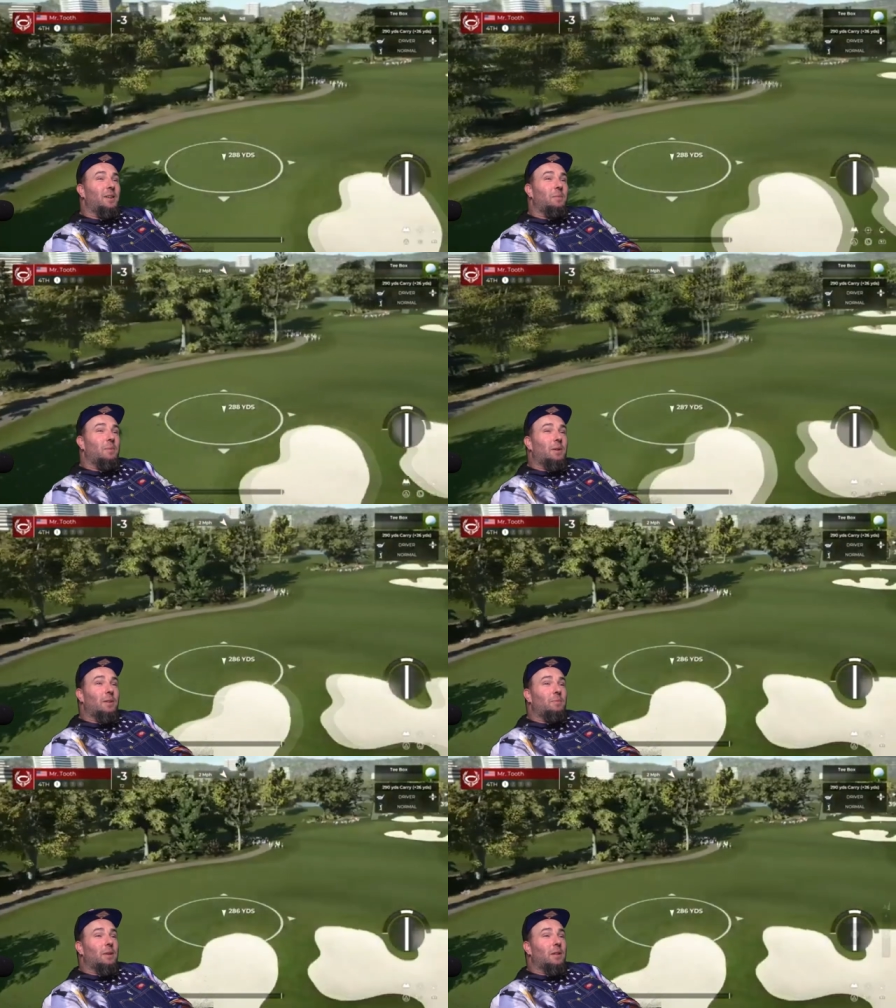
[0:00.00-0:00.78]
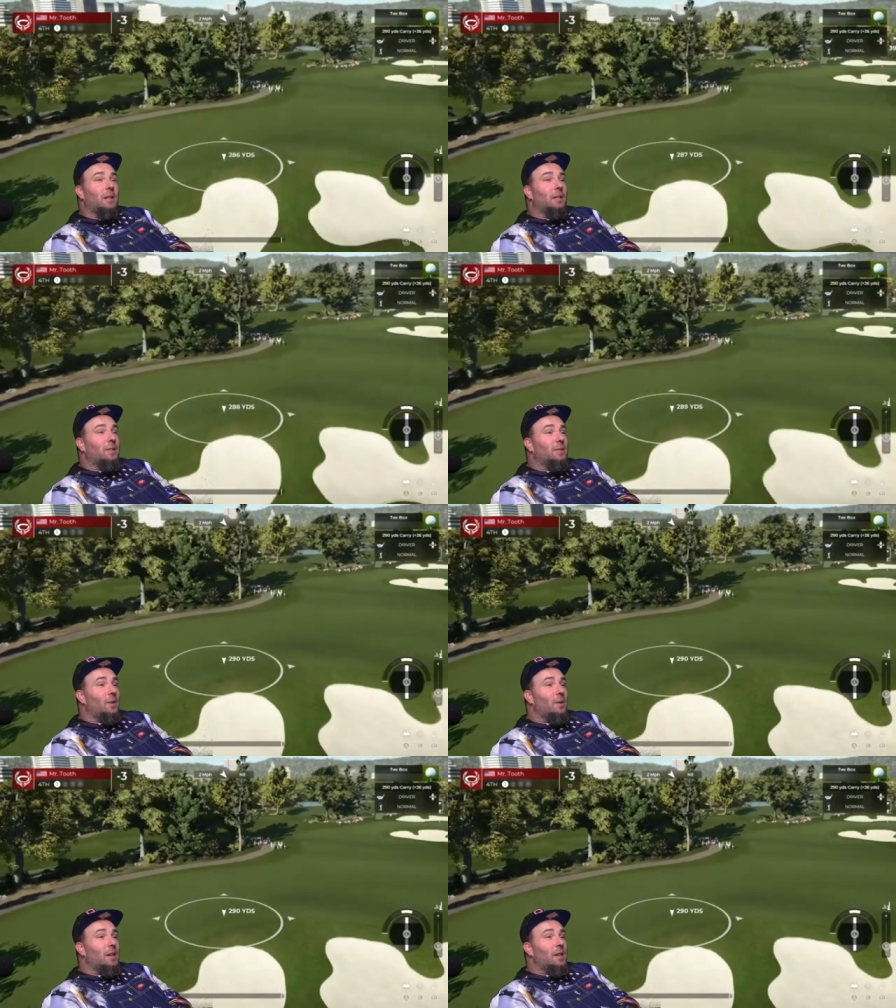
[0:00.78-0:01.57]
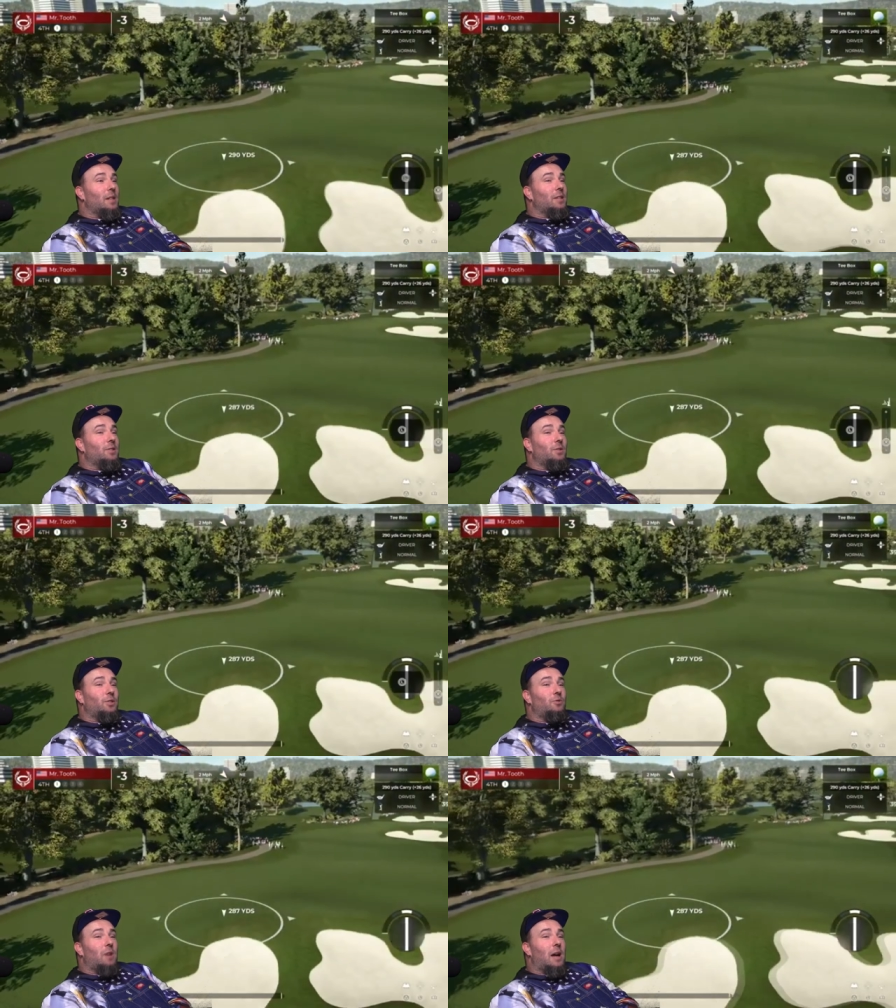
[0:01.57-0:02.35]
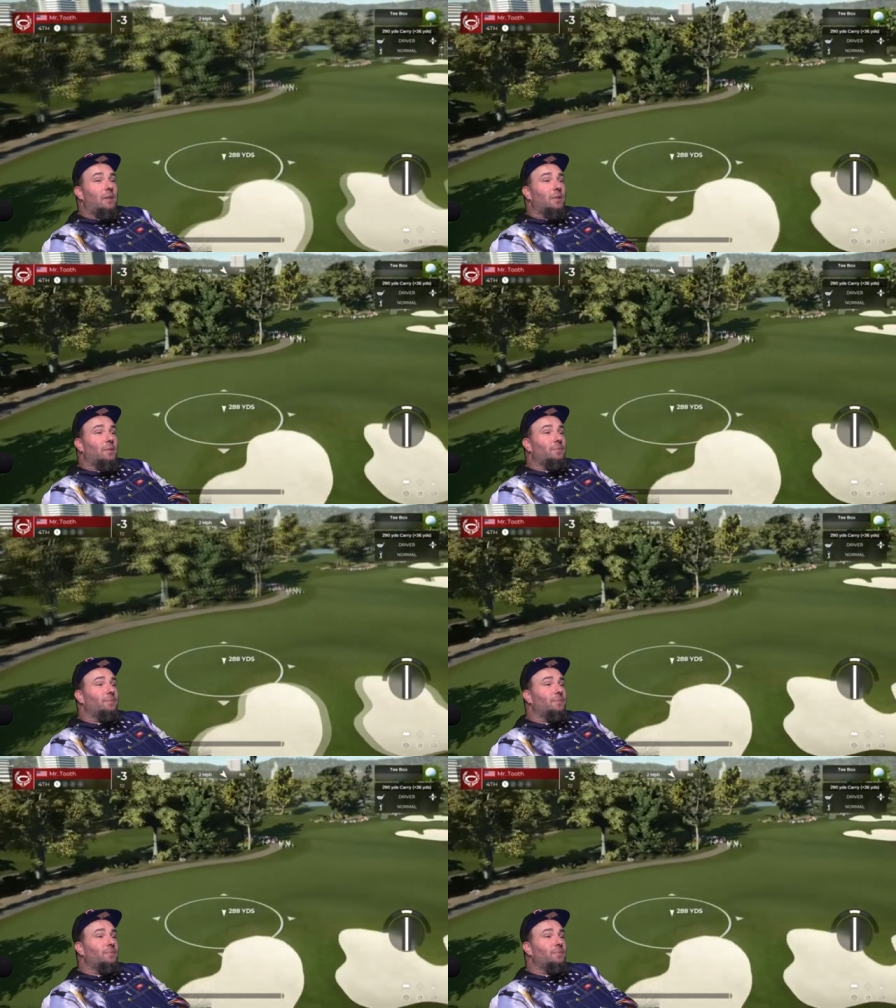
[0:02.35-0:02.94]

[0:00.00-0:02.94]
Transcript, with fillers: apparently been lately. So let's do the driver.